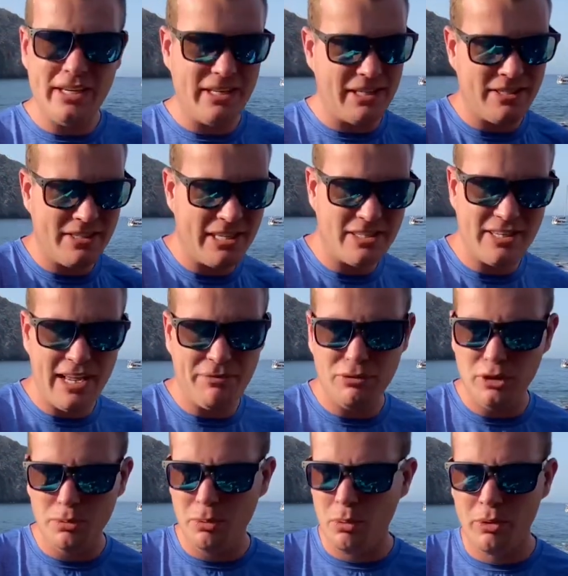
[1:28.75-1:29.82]
It's this
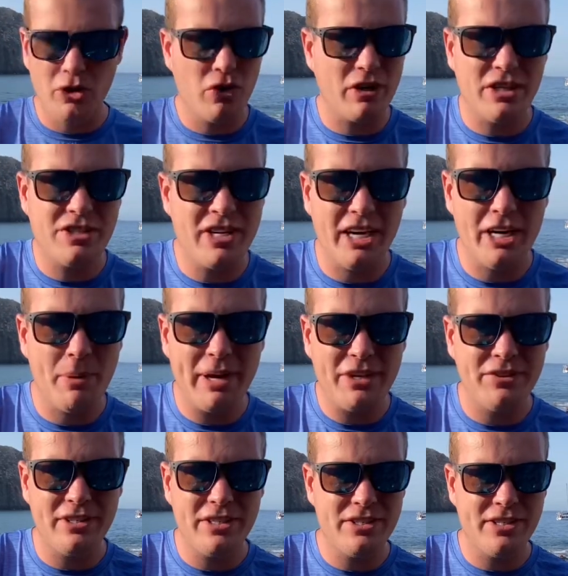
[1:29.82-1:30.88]
level, but we're not going to tell you
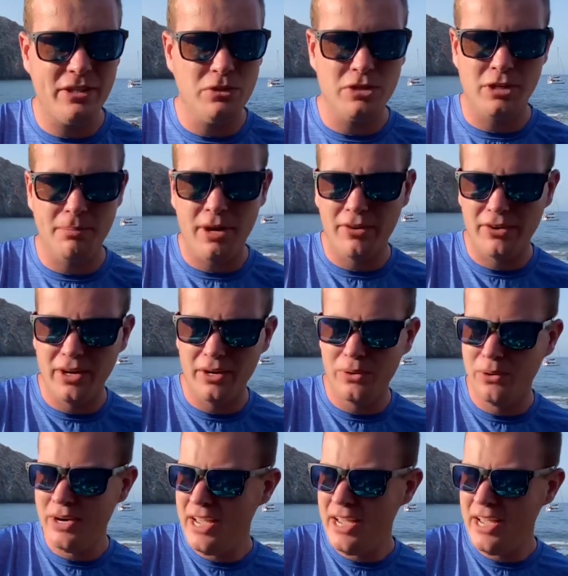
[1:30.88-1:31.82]
anything until tomorrow.